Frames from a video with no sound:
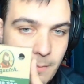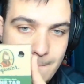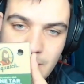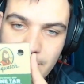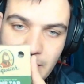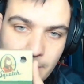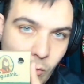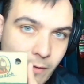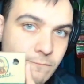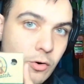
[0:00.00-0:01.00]
Been my number
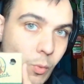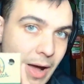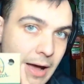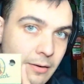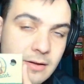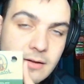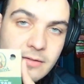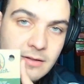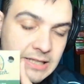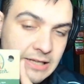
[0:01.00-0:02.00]
1 for a while. It's
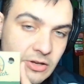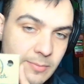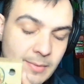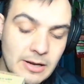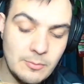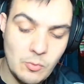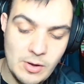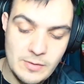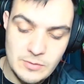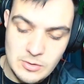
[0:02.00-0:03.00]
continued to be my number
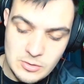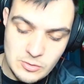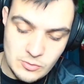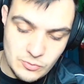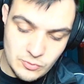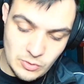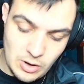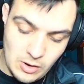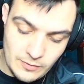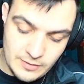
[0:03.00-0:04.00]
1 through
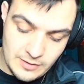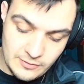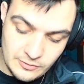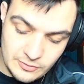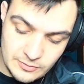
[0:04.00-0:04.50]
all the others.